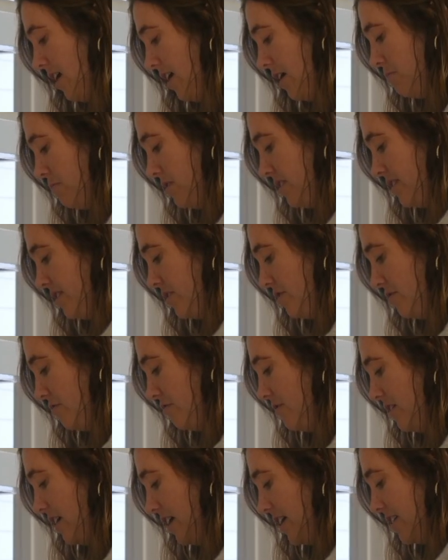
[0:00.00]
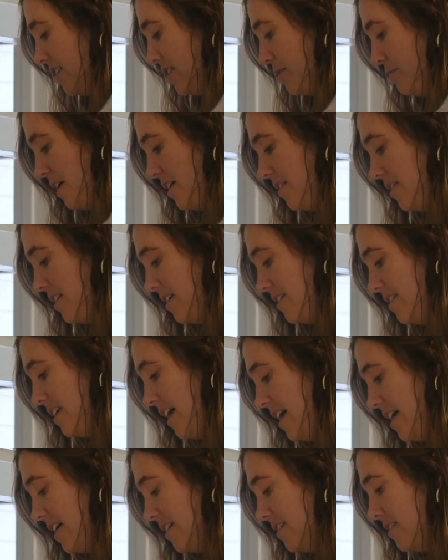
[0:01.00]
And what's so nice about these
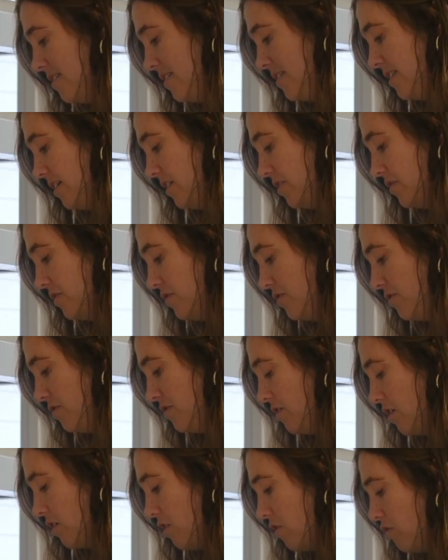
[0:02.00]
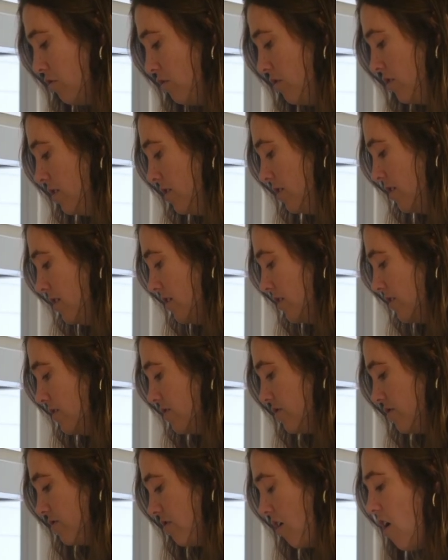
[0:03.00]
eggs is they're so
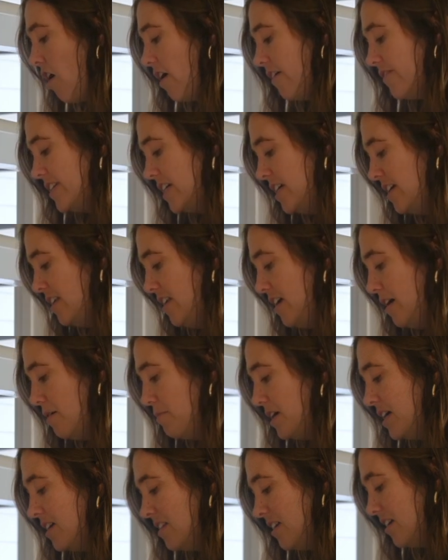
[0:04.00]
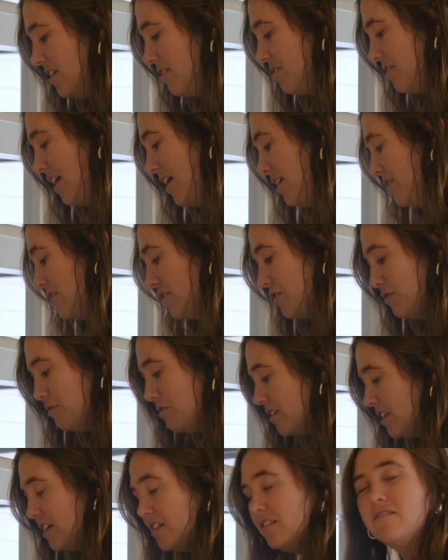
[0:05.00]
soft and yummy that I just
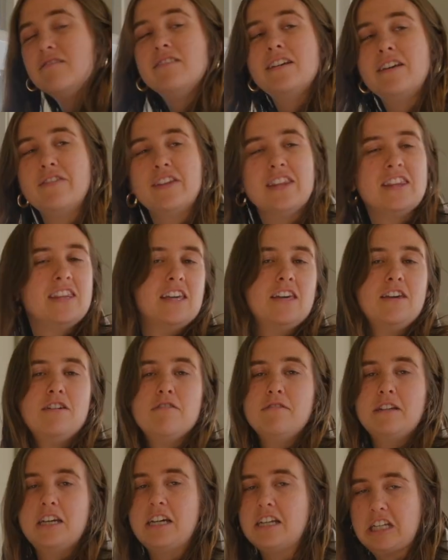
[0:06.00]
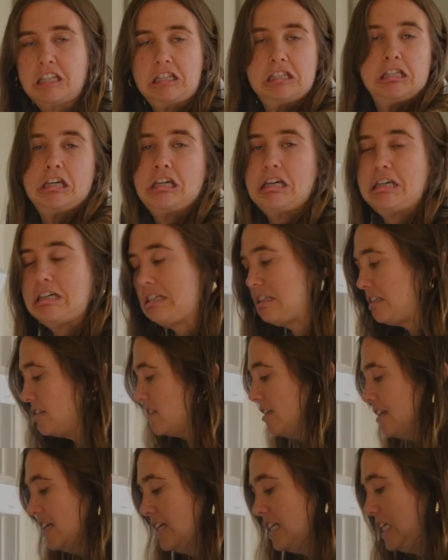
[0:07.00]
really don't even think you need a
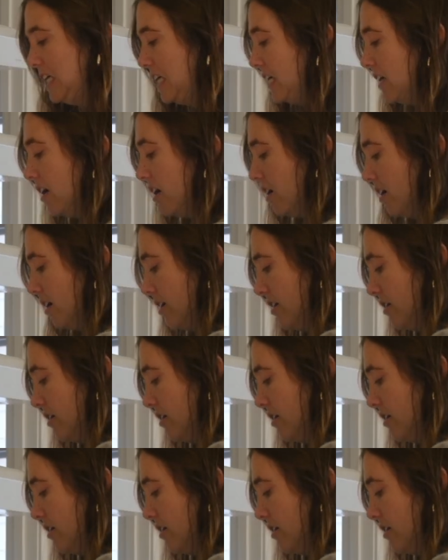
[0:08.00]
cheese in here.